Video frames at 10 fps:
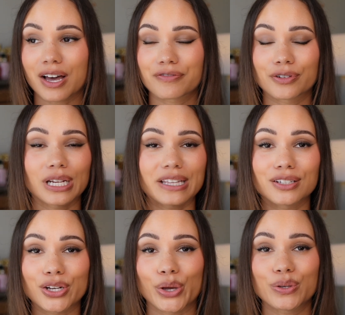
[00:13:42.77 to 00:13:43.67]
I feel like the
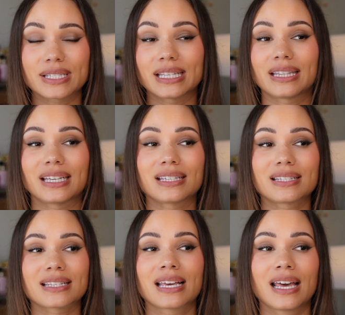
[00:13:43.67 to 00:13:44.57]
notes in
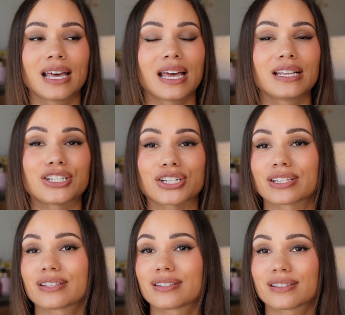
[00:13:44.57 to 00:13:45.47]
this
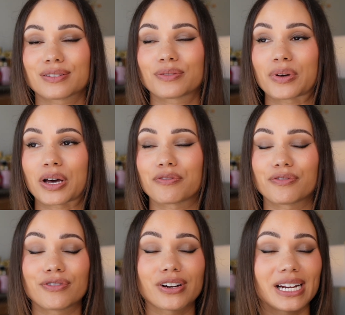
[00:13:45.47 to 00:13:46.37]
just are
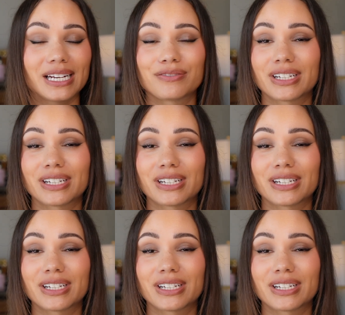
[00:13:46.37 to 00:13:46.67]
really,